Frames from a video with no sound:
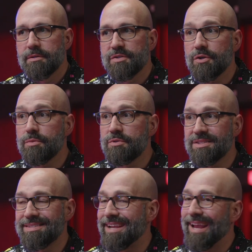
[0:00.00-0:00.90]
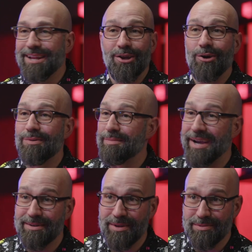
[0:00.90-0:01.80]
So just say, hey, no, I'm not
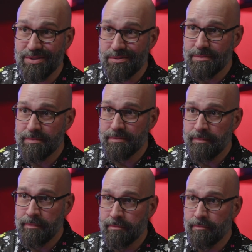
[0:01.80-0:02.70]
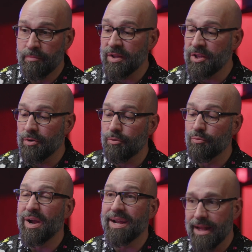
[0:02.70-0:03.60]
going to be able to. But you know what?
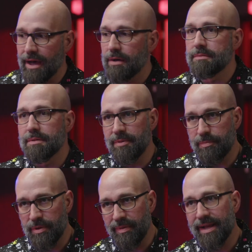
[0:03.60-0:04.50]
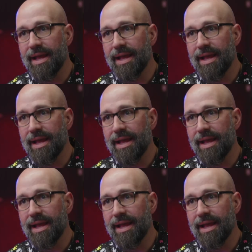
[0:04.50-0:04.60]
Right now, let me put in my